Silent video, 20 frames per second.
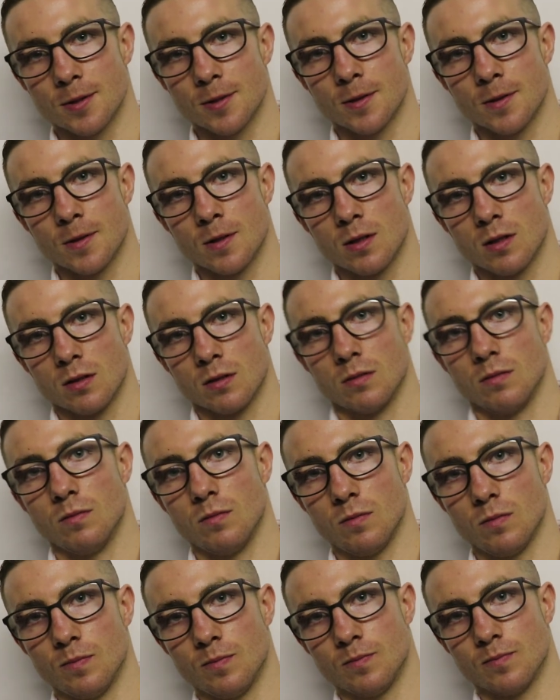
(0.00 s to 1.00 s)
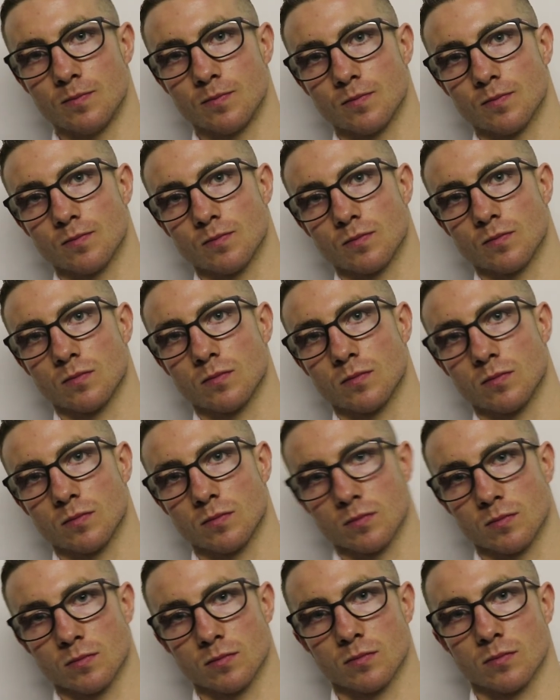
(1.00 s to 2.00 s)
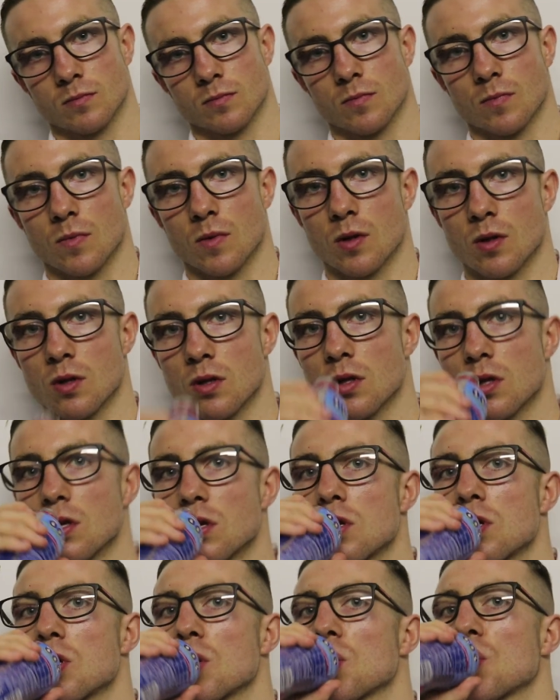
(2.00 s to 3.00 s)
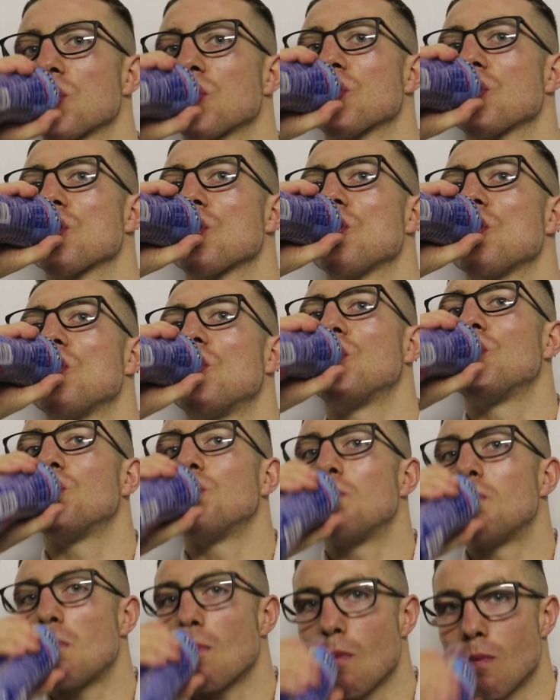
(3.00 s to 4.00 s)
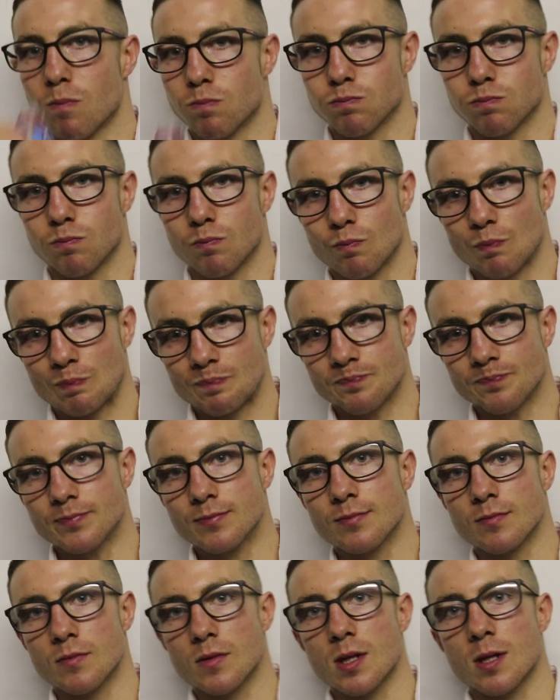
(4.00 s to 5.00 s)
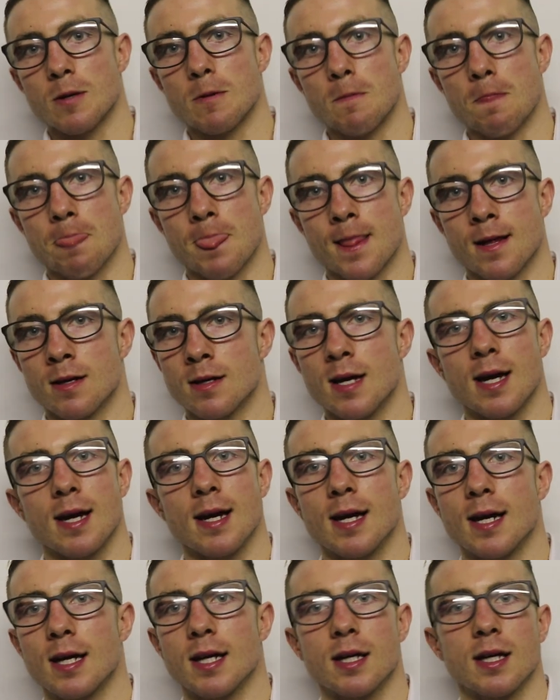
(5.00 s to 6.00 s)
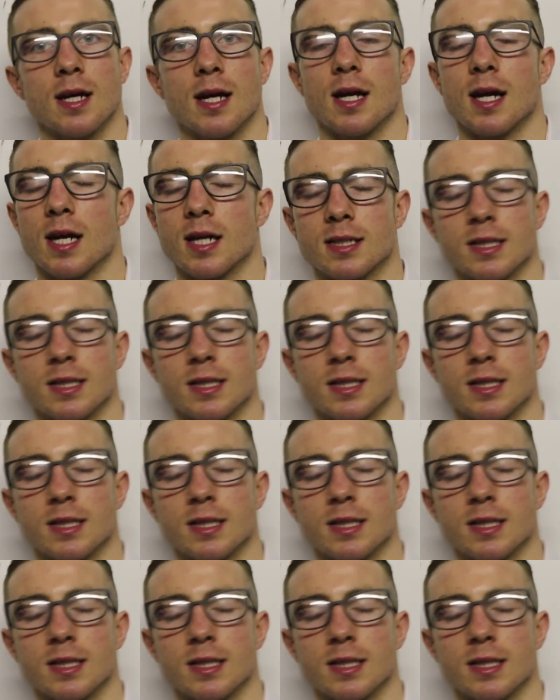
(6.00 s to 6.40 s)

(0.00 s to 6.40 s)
You've just got the best win of your career, and if you keep criticising yourself and looking for these holes and nitpicking them, then you will turn into yeah, the perfect yeah, yeah, fighter.